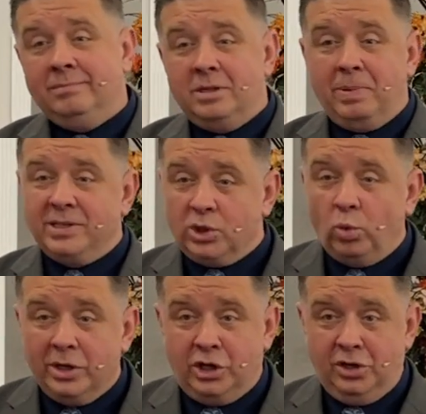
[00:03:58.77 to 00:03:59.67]
Depends on
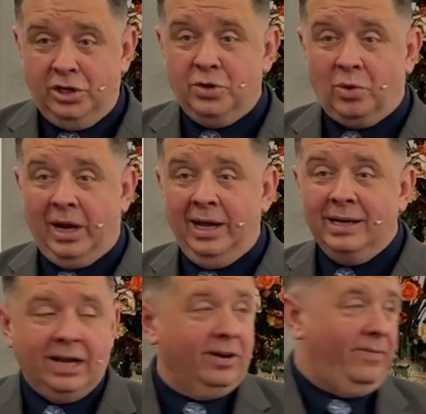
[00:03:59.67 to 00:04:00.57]
what you do, right?
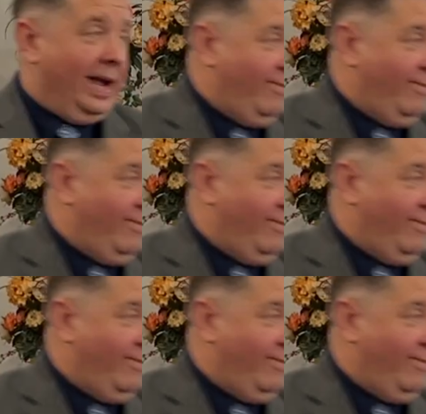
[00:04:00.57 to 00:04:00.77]
Now, if I,